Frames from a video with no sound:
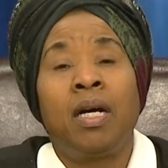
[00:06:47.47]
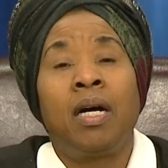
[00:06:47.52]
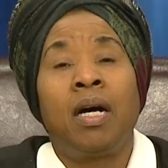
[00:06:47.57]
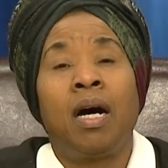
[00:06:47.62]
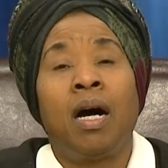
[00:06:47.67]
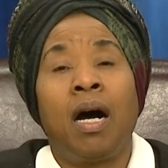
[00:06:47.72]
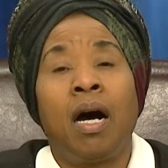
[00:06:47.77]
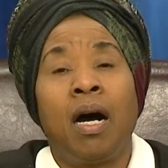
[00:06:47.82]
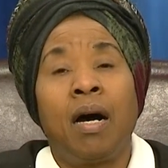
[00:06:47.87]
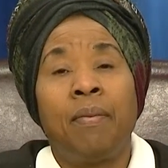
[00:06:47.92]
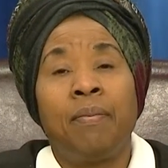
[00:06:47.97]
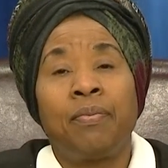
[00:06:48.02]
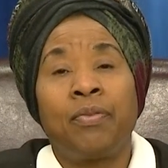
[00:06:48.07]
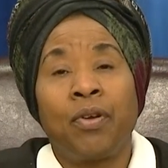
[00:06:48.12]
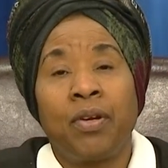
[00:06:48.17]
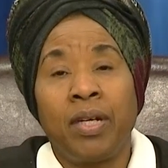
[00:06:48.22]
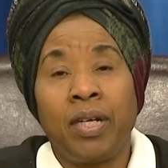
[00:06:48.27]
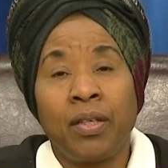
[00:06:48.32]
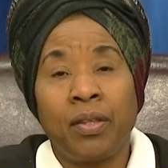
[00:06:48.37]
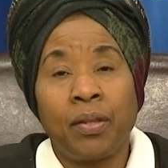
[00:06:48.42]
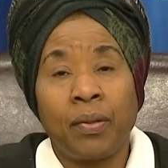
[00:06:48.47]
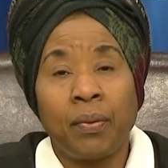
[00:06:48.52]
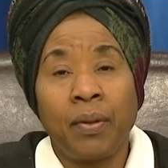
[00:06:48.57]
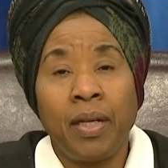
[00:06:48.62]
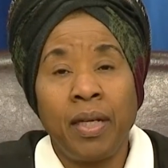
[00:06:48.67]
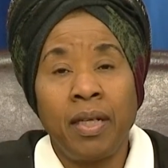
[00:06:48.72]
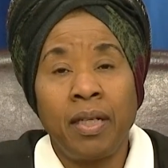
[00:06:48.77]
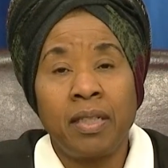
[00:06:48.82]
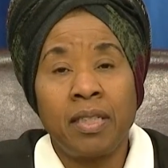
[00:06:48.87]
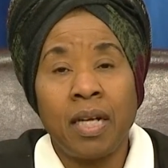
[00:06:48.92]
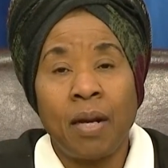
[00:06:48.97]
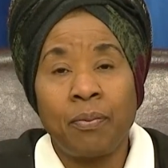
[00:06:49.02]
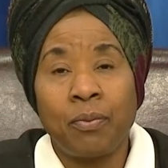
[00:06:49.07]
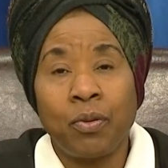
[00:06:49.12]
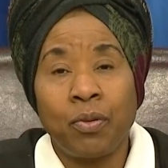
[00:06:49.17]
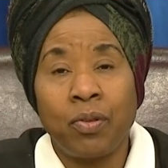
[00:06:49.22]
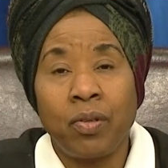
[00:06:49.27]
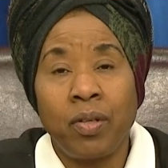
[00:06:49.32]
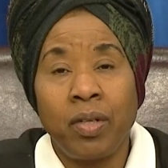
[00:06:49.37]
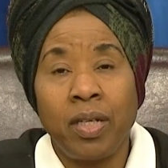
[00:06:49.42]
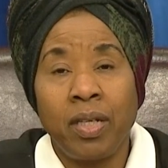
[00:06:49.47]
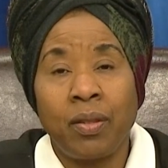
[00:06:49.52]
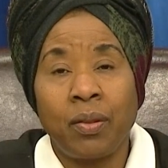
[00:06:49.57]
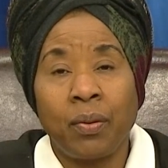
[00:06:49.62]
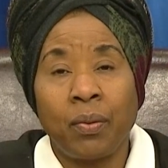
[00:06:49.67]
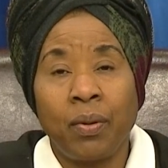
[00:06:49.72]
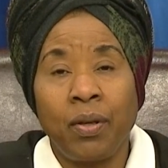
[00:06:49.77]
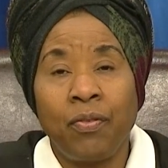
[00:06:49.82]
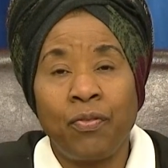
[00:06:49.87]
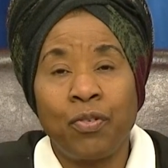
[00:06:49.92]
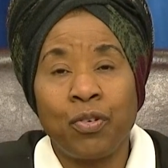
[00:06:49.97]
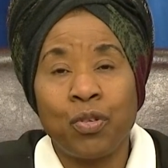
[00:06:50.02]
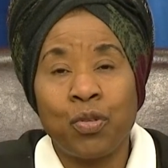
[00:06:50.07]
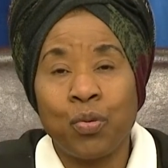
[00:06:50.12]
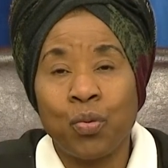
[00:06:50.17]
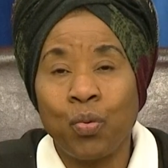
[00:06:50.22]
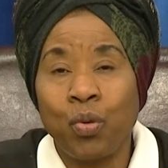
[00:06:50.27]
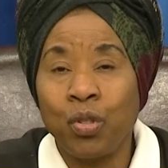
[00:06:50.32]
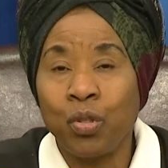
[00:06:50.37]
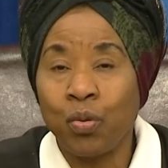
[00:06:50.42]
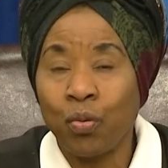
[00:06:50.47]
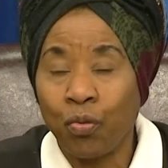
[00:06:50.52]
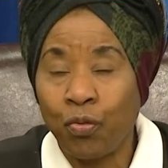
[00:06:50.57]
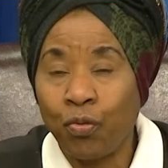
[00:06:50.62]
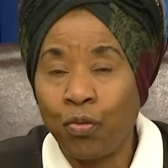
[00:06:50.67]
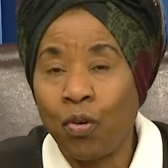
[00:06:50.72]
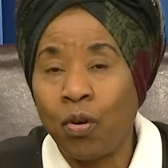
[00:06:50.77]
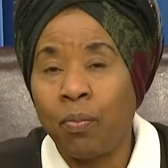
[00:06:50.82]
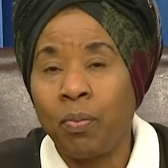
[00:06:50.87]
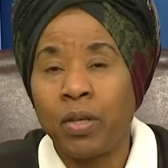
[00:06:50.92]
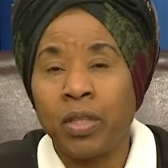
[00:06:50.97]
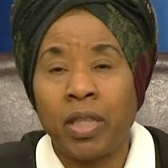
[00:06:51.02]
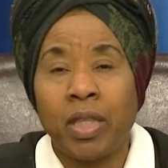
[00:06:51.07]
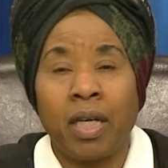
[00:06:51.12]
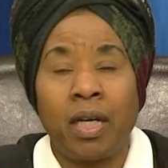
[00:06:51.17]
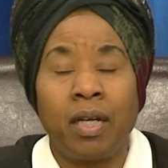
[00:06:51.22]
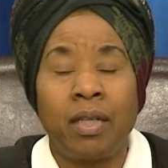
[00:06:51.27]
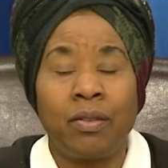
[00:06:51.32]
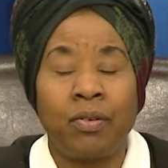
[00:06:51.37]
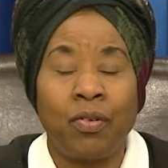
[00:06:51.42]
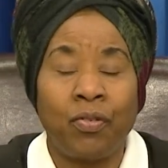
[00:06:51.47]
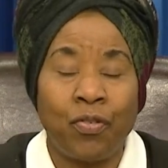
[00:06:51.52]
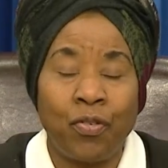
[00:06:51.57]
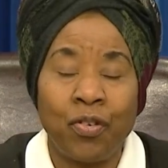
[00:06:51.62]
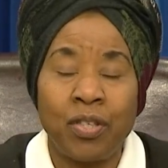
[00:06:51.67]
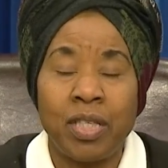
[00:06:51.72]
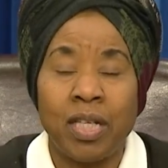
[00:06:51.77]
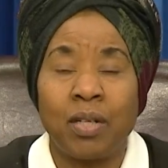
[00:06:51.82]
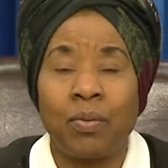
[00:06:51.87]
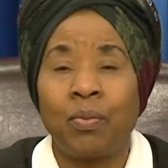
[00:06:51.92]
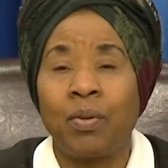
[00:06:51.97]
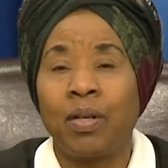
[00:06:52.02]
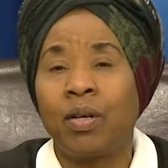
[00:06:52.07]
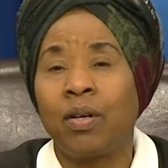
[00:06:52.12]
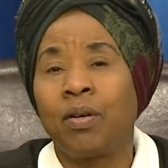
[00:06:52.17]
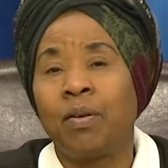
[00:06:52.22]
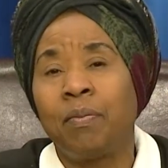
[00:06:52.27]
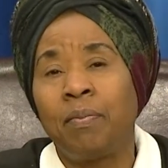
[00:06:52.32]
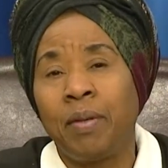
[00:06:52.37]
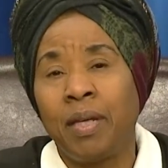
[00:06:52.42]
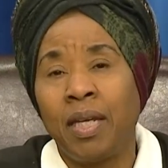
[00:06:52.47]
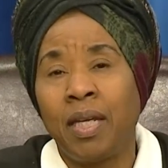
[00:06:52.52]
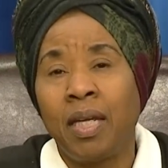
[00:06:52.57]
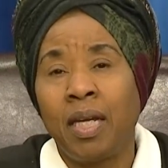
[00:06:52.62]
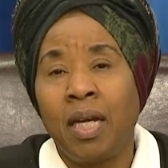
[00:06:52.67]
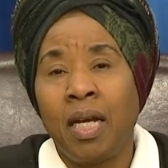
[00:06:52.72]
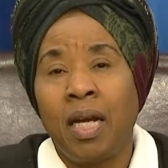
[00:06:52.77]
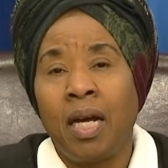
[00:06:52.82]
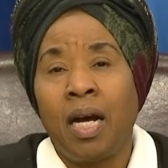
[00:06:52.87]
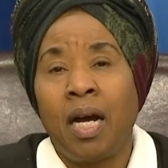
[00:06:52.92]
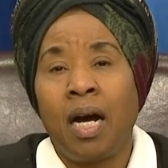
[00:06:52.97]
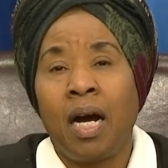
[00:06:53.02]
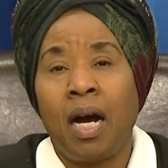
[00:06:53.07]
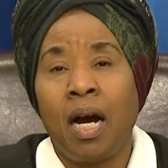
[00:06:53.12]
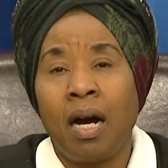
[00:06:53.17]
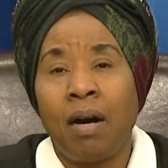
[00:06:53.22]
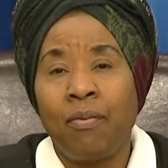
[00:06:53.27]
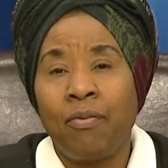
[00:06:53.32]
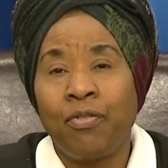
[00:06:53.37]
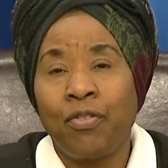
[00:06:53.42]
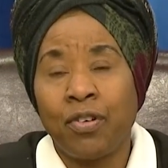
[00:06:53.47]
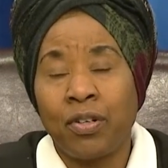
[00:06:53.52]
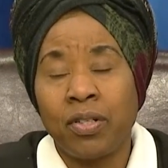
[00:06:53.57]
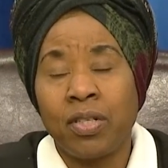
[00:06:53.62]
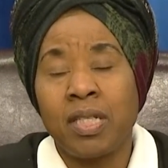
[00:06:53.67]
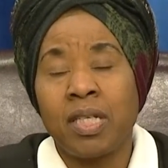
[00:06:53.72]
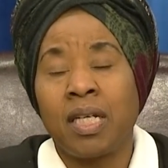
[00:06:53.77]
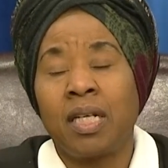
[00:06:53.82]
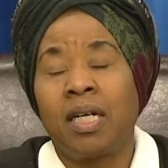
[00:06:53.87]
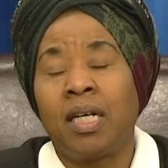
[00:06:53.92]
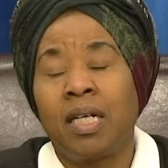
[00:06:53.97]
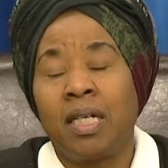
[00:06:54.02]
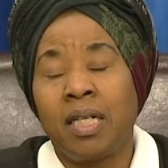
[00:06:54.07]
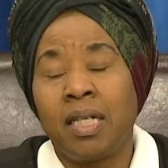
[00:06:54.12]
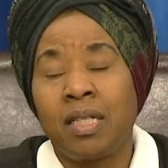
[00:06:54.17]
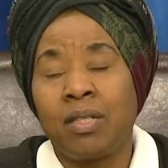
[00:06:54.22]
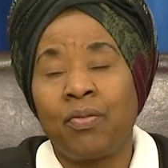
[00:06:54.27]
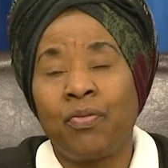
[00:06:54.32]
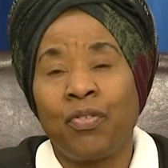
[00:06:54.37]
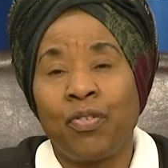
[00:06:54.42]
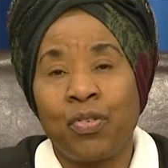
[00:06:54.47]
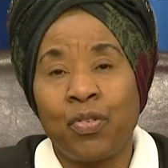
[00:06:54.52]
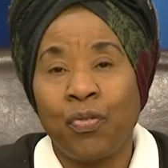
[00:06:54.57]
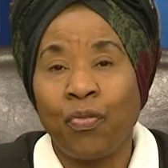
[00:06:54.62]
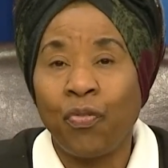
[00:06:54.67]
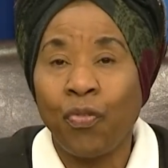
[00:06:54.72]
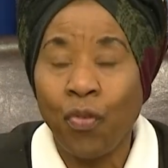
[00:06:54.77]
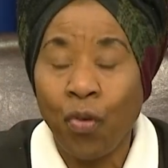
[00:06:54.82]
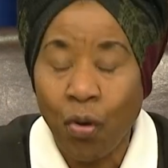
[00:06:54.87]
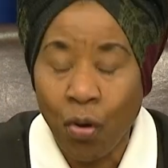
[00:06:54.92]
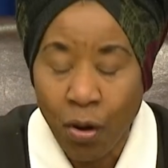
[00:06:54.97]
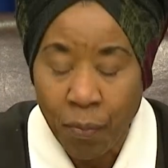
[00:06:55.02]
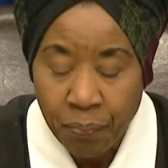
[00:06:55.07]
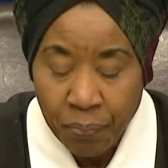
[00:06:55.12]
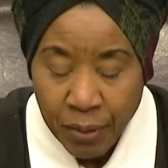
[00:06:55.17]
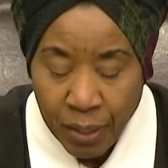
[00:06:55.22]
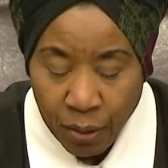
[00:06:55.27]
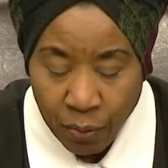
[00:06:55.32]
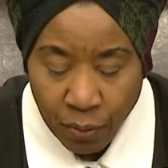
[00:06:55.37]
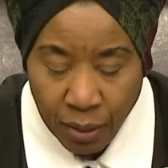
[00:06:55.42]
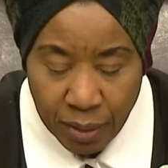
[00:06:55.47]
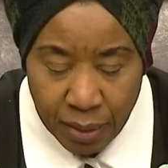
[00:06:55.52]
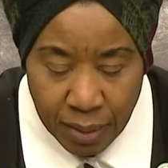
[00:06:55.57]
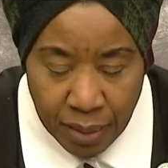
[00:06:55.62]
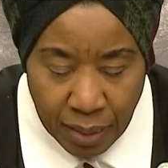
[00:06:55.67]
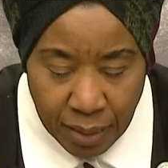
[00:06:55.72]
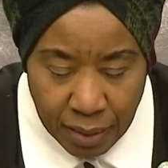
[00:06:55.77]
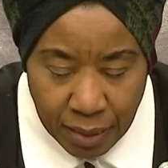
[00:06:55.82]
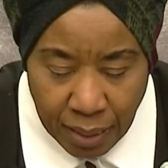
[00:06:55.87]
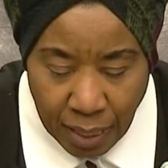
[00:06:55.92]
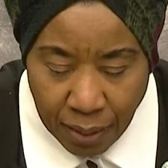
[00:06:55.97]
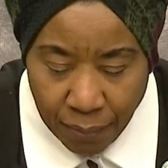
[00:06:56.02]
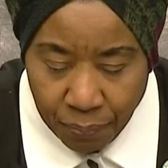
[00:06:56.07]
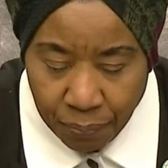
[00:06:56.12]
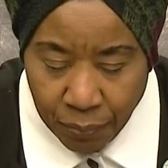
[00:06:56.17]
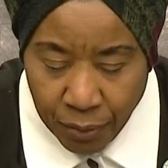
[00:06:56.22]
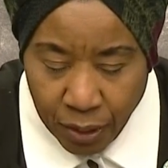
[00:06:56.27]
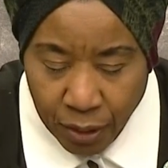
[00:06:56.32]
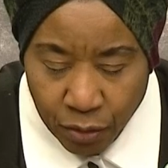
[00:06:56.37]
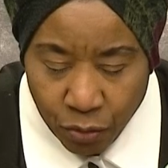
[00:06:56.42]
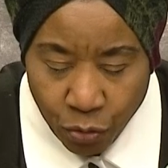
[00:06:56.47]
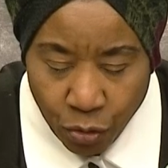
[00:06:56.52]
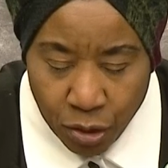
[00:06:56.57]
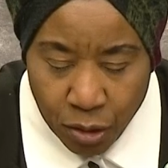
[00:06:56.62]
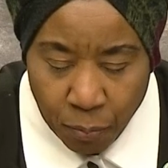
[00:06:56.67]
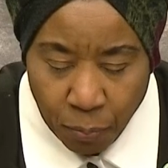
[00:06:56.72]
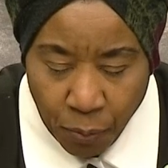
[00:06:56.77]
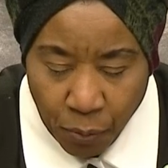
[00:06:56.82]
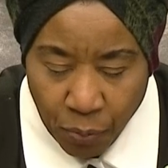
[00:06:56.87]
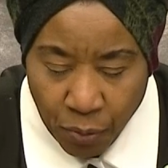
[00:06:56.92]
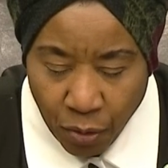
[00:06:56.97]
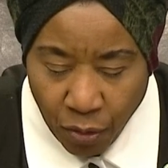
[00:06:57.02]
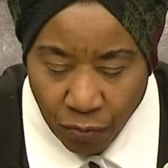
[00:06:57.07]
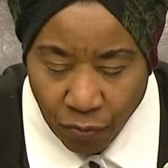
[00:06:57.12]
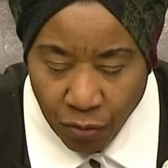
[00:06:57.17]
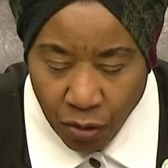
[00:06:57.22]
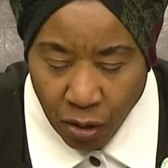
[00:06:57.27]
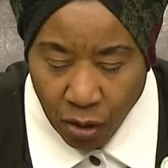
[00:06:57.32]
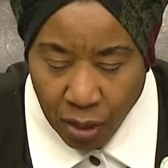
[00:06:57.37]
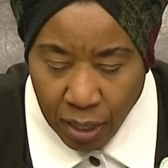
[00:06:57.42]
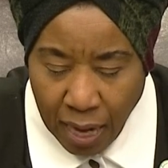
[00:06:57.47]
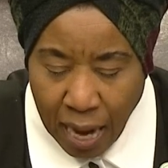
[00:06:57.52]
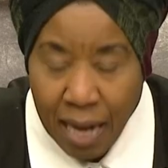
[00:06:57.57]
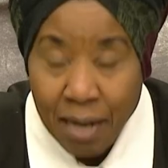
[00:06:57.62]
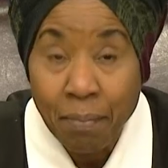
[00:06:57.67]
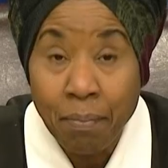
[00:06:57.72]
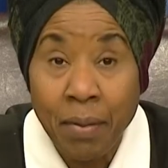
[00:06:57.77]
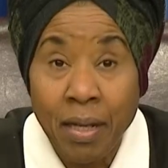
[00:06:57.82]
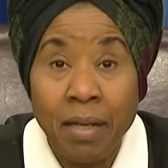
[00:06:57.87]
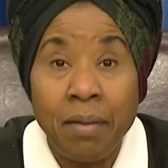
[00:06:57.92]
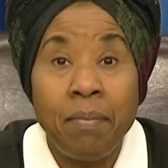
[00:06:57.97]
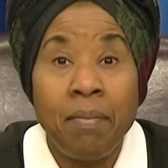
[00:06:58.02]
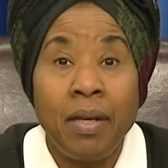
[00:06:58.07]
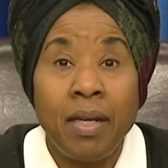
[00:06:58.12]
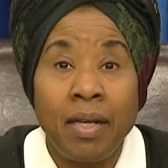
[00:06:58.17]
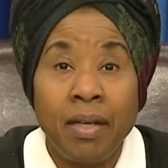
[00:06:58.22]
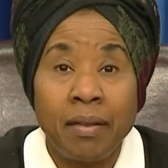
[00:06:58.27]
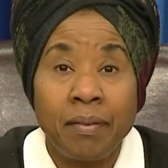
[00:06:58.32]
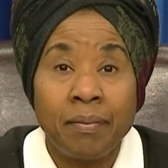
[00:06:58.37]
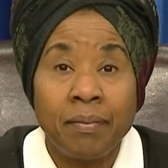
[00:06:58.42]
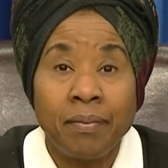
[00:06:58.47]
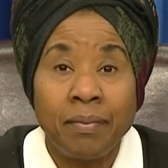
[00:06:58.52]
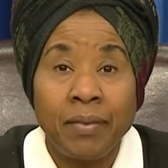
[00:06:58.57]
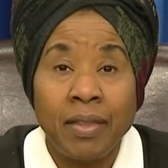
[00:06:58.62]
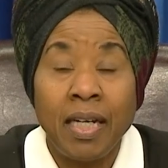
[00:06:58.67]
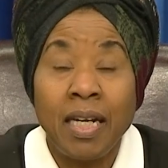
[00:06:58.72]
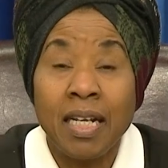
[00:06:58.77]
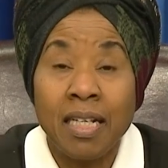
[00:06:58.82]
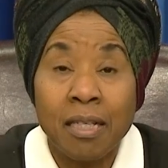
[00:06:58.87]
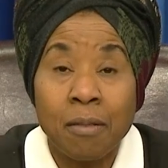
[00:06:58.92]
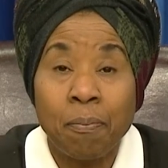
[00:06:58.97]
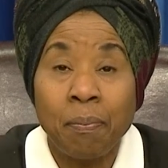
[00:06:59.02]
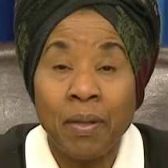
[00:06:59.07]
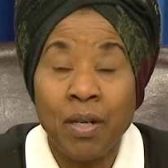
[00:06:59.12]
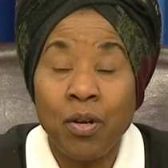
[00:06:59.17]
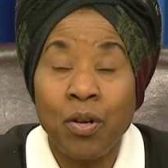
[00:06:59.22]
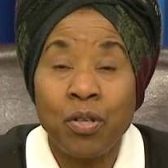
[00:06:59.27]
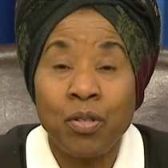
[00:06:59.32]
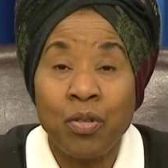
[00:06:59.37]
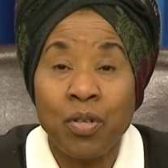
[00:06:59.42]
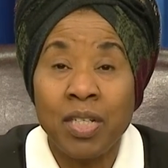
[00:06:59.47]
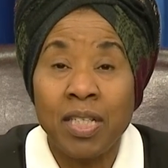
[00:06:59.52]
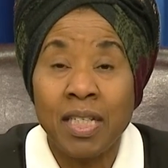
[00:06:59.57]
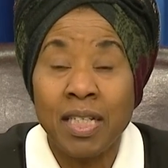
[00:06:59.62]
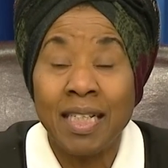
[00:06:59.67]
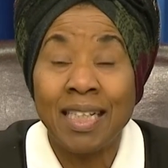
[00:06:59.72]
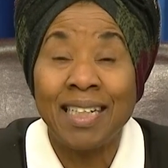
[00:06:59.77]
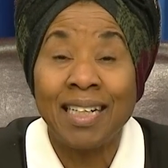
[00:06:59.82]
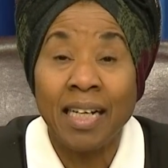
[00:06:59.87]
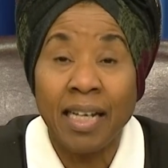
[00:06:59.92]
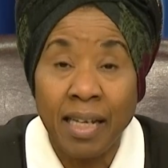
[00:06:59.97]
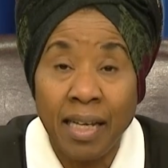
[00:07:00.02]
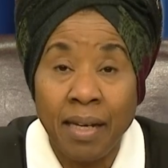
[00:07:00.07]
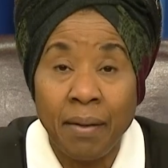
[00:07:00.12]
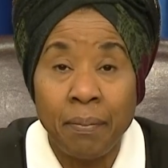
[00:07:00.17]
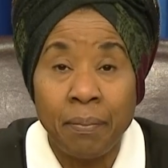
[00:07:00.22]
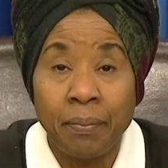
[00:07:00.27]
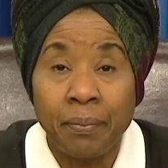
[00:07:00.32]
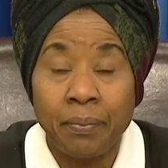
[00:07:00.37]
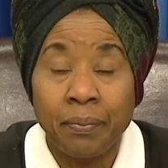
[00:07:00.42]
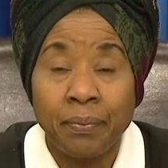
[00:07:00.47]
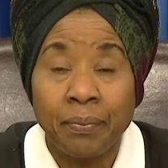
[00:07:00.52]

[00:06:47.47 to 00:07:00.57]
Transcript: um, thirty-three, chapter thirty-three, verse one to four, but uh, the verse that we're going to be um, focusing on is verse four, where it says that the Spirit of God had made me. L'Esprit de Dieu créé.